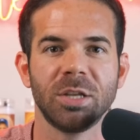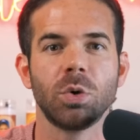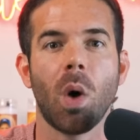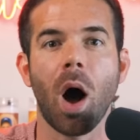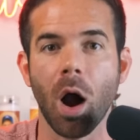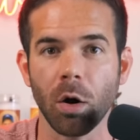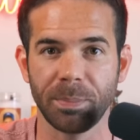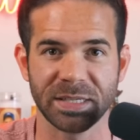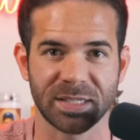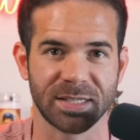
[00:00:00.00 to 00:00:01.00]
to our
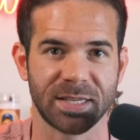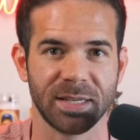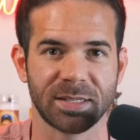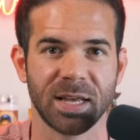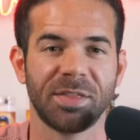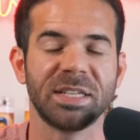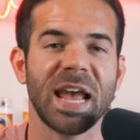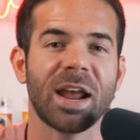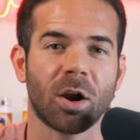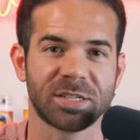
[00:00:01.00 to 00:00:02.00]
businesses that
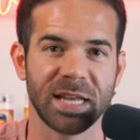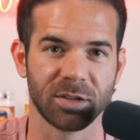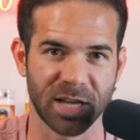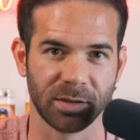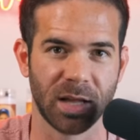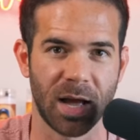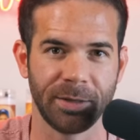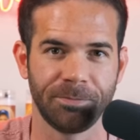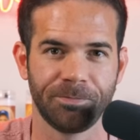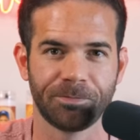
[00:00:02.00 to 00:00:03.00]
take our sales online.